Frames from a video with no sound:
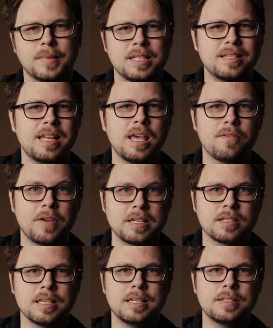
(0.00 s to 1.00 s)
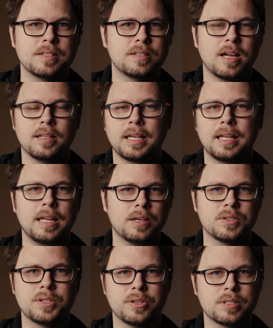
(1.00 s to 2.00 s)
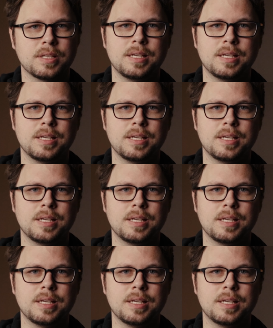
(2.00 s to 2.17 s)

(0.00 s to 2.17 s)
it's an EFS lens. It's not like an L series